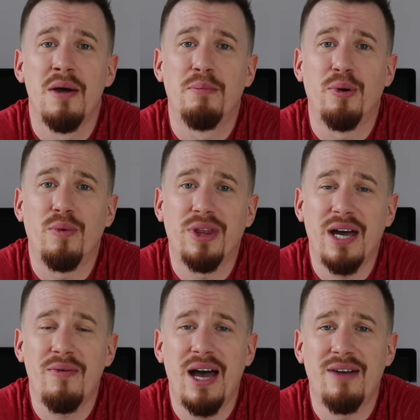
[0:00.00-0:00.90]
but
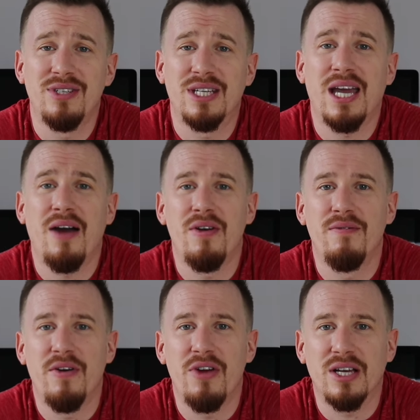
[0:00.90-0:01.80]
without having to carry
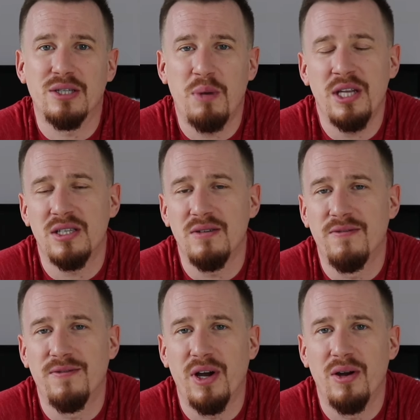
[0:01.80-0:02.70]
very expensive
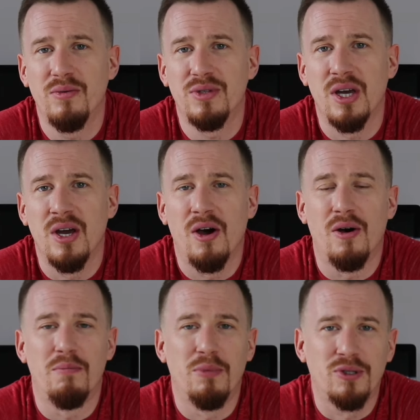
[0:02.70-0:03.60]
phones
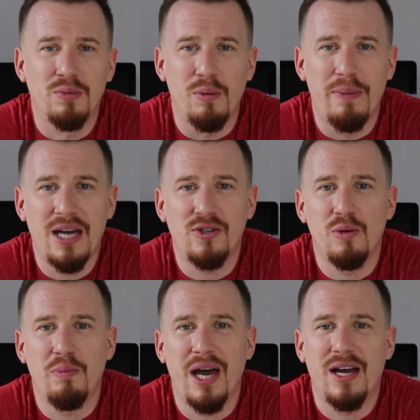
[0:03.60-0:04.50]
or multiple
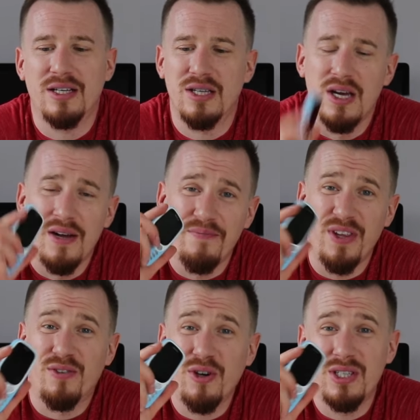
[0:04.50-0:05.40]
battery packs.
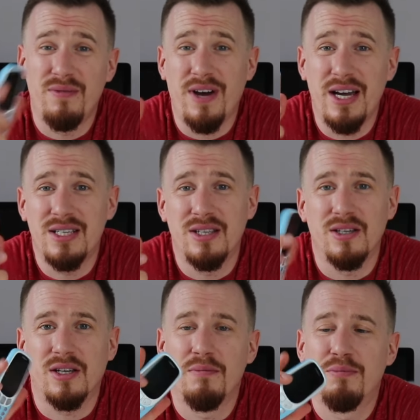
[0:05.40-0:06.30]
You've got a device
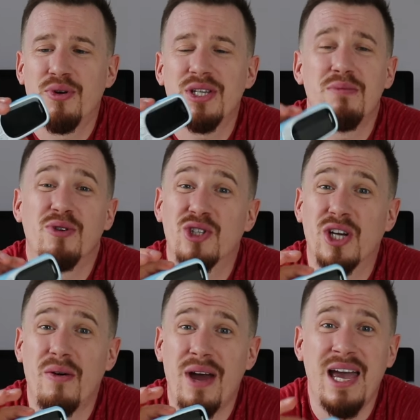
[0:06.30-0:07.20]
that can pretty much
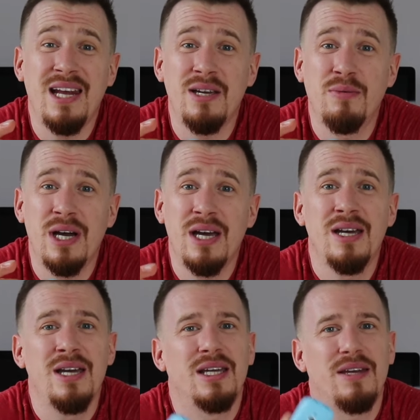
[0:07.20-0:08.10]
go anywhere,
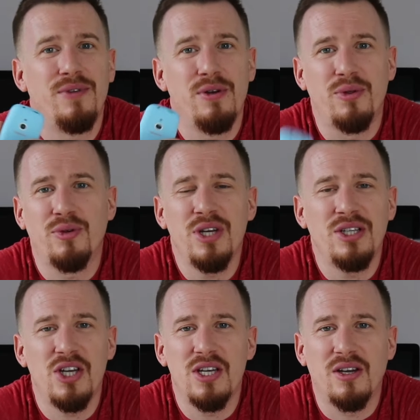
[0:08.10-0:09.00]
give you
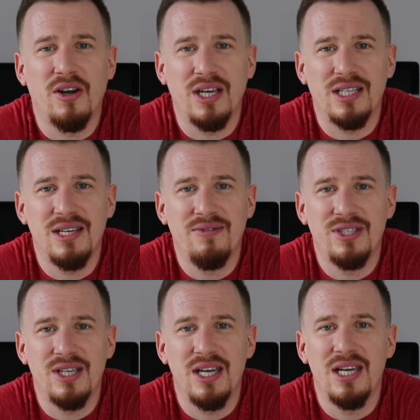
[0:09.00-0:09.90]
3G
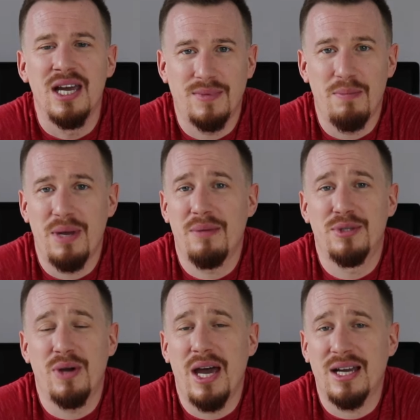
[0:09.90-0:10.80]
connectivity, and be able
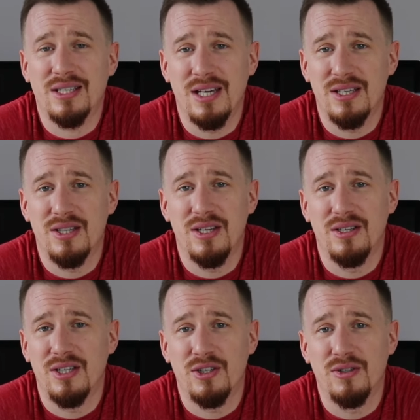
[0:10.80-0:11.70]
to access the
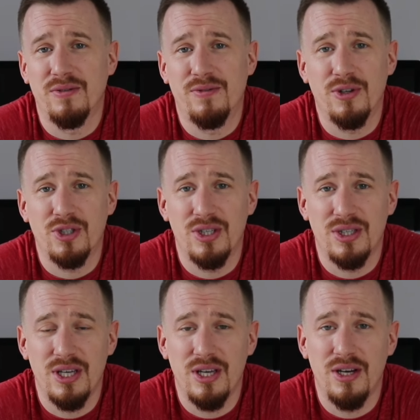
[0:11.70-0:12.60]
additional
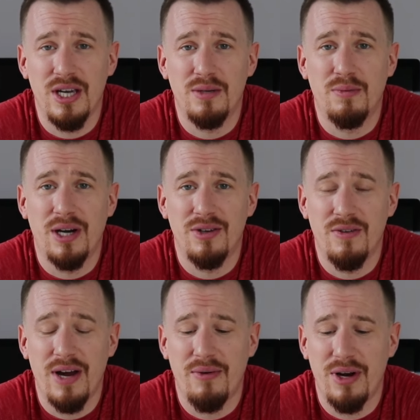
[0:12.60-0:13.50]
functions that you need while
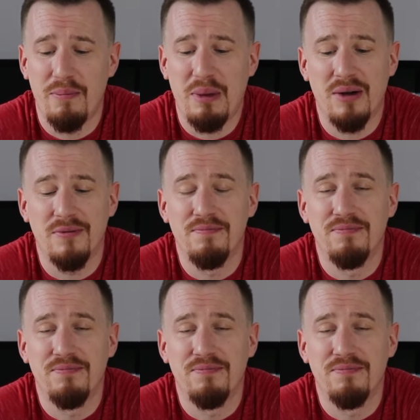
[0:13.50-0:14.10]
you're out and about.